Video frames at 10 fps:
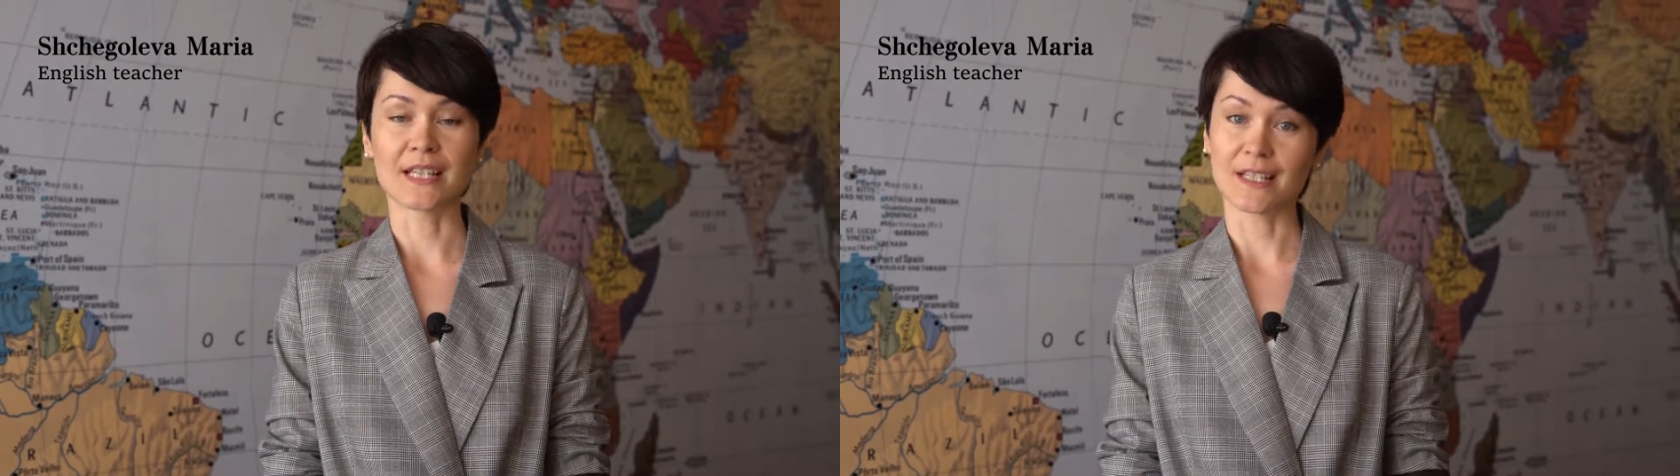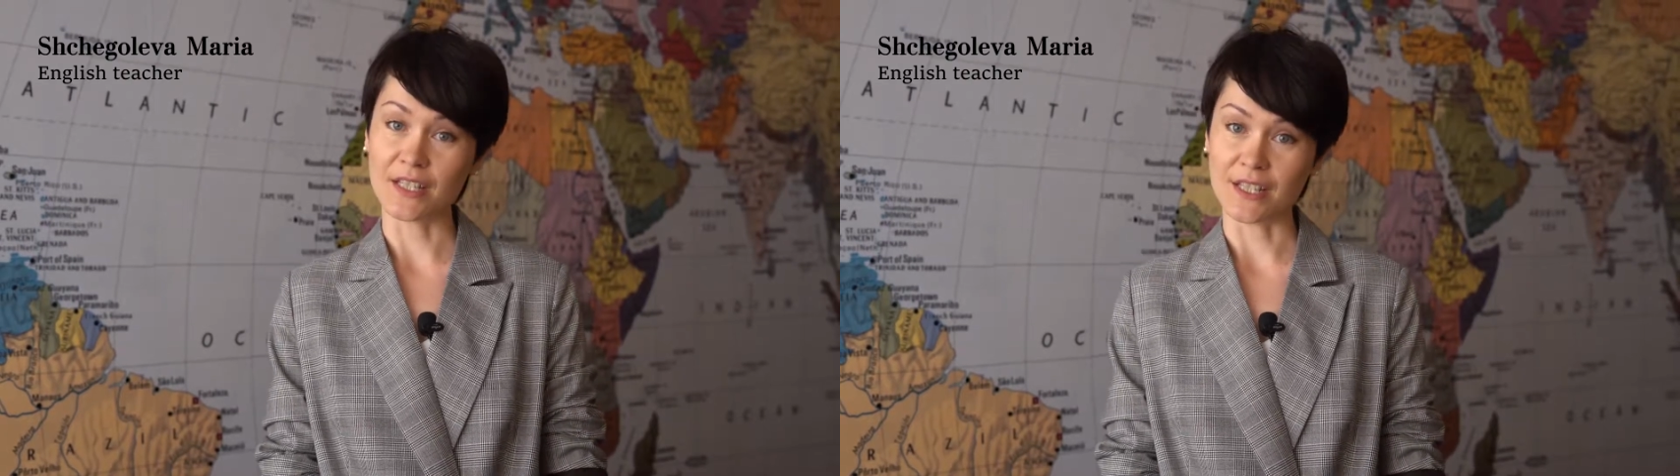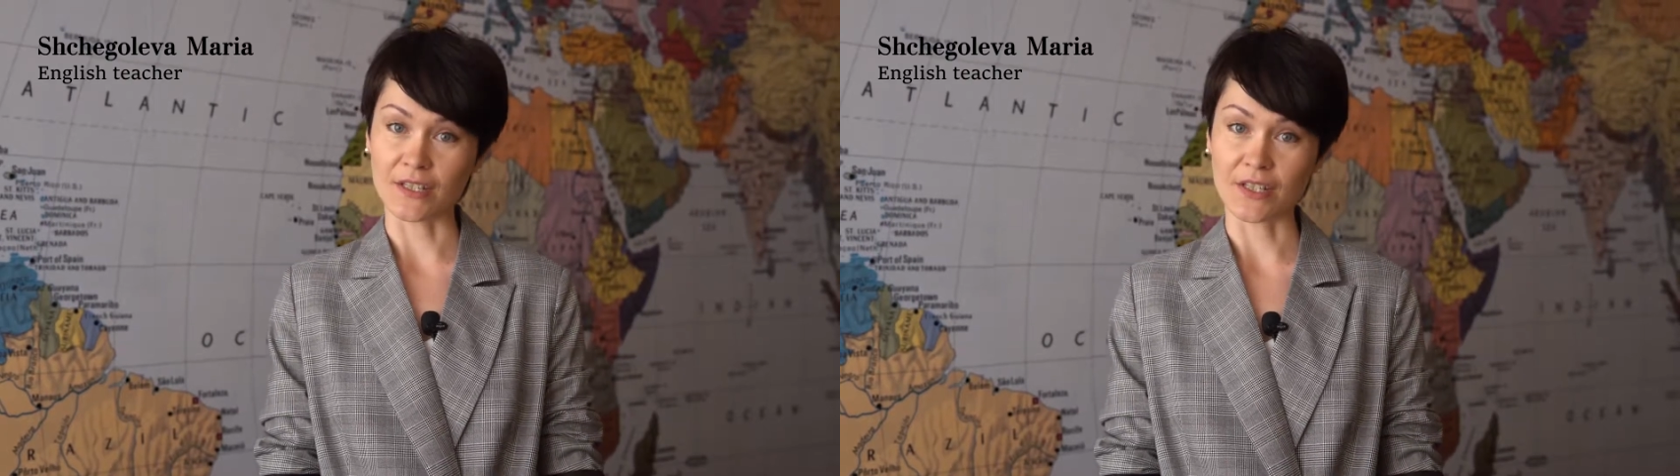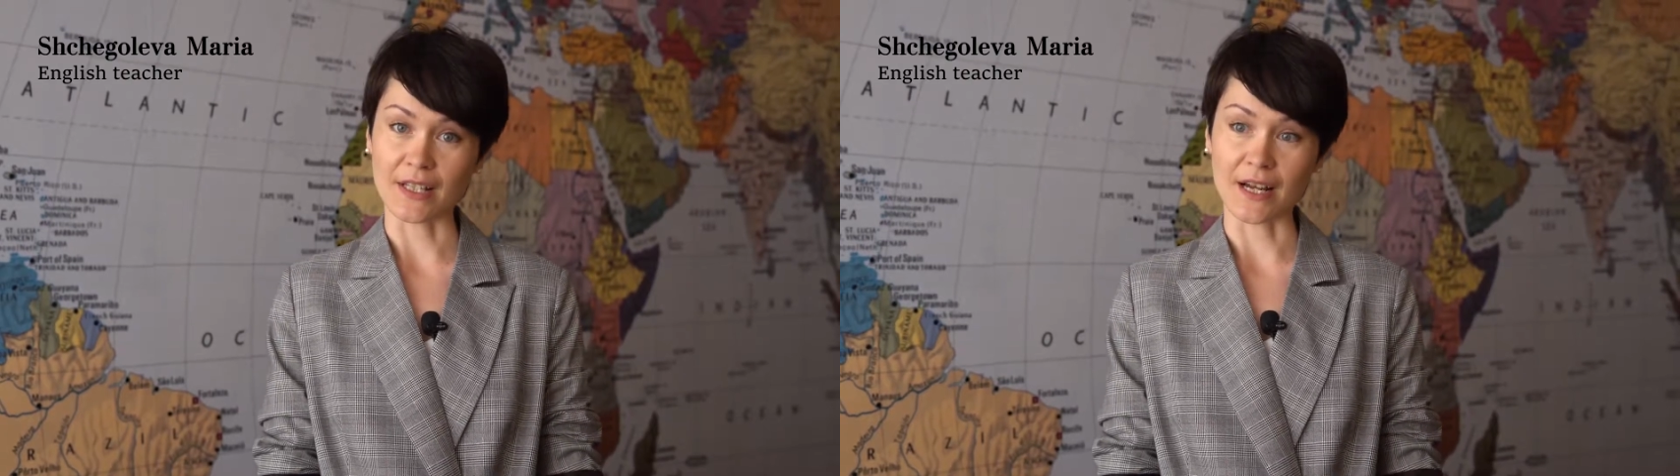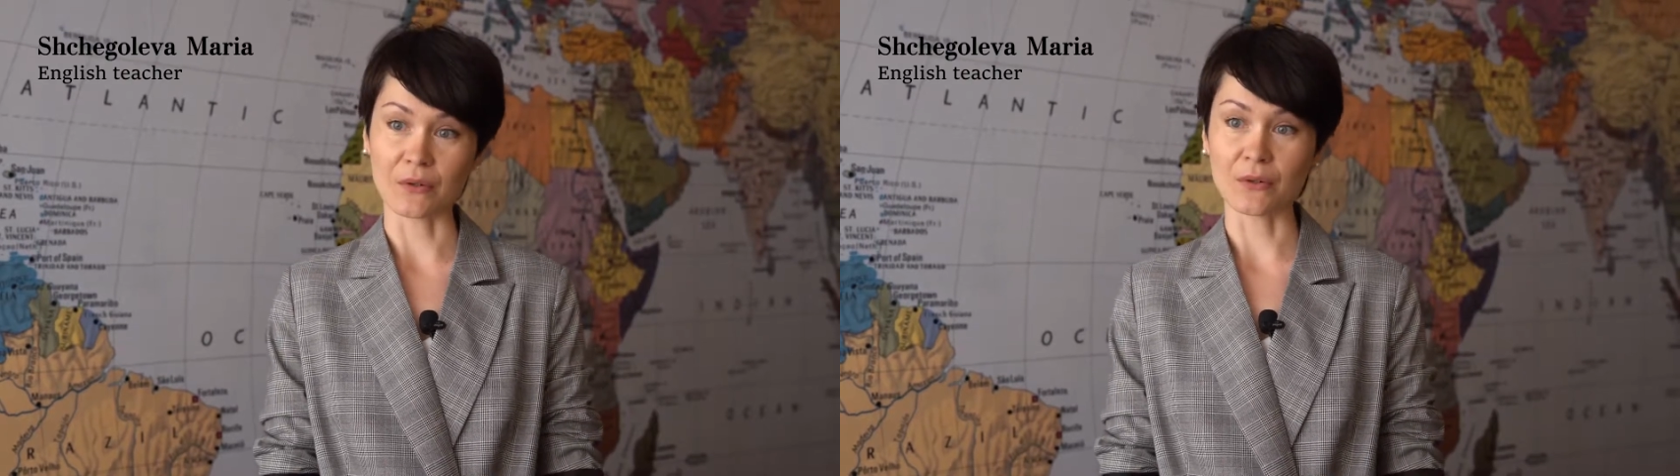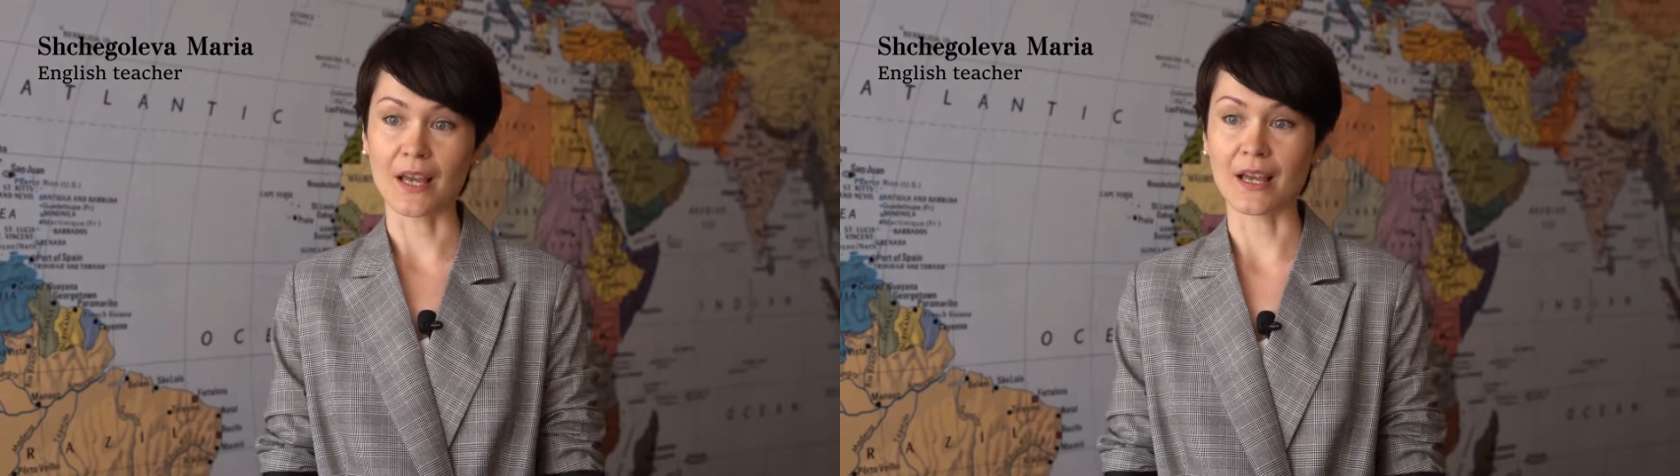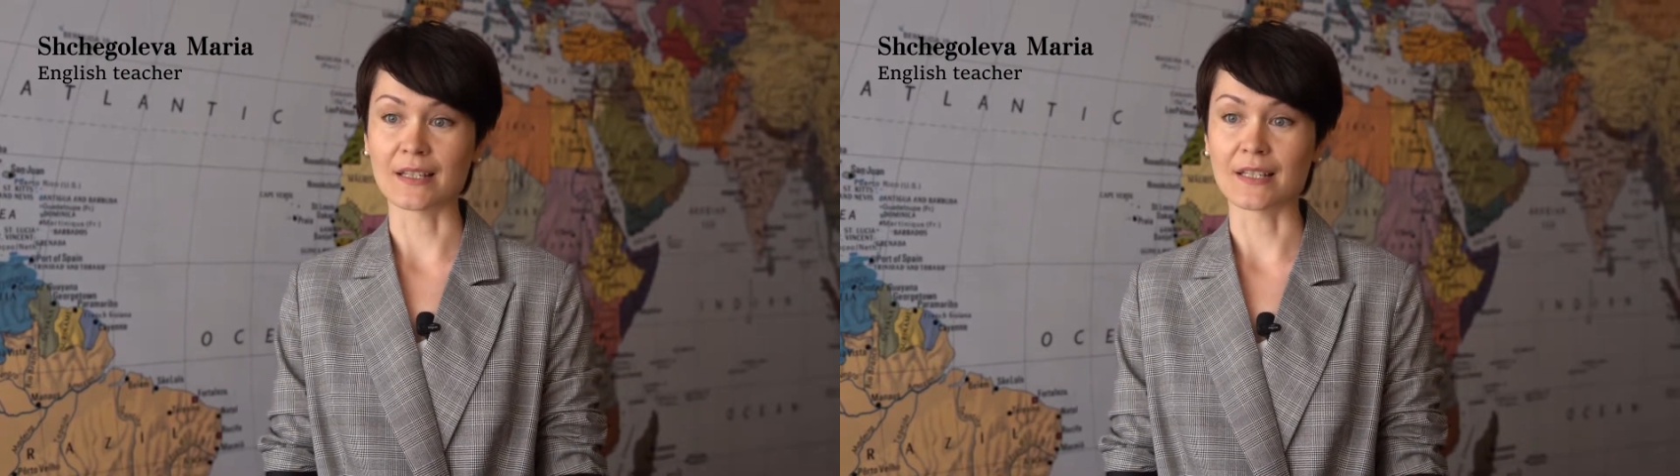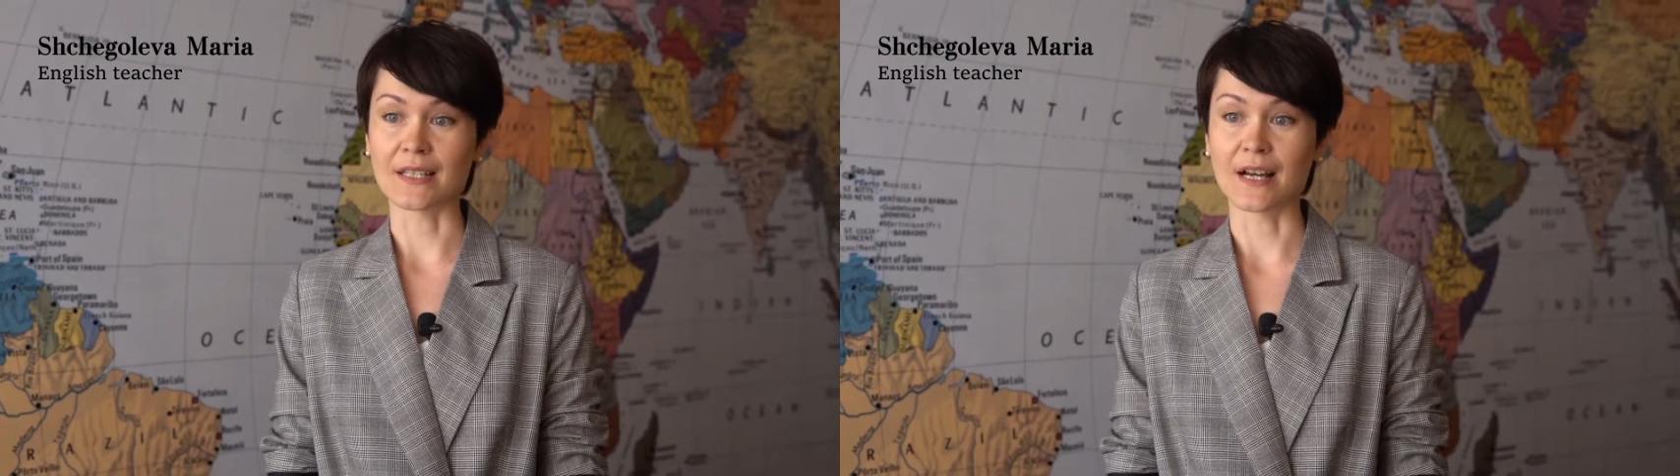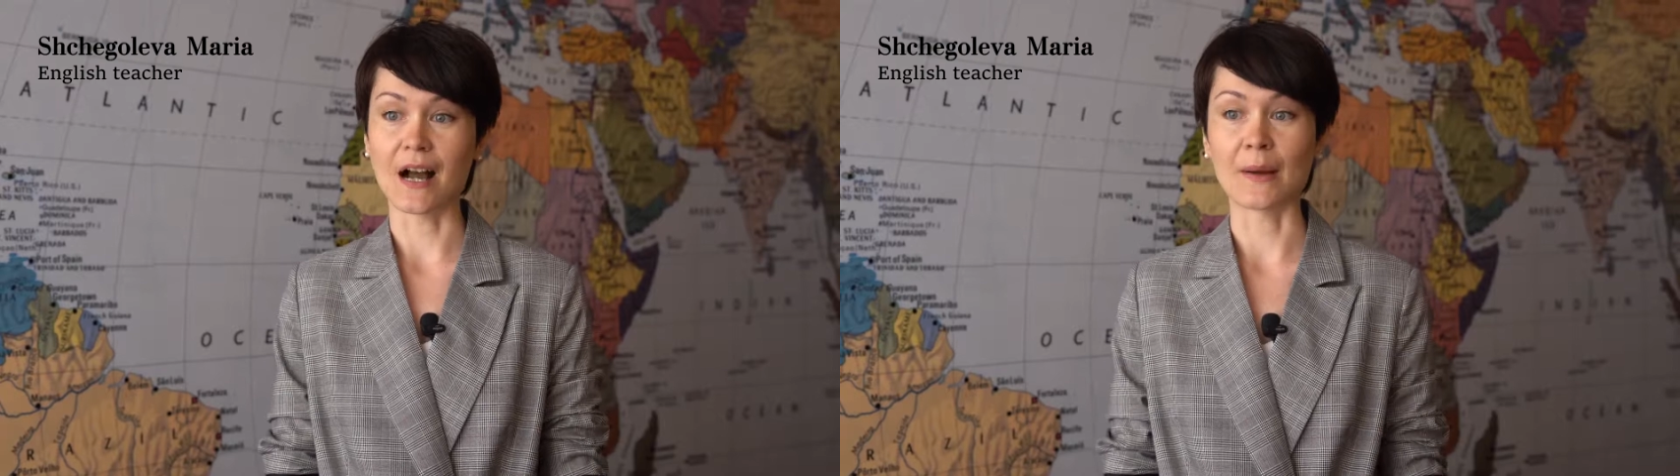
10 years now and uh,